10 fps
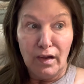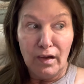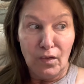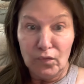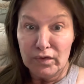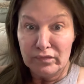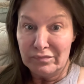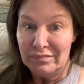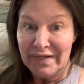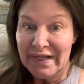or
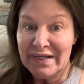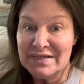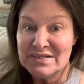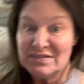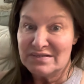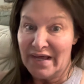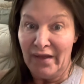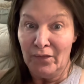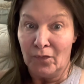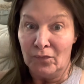needy as
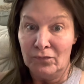hell,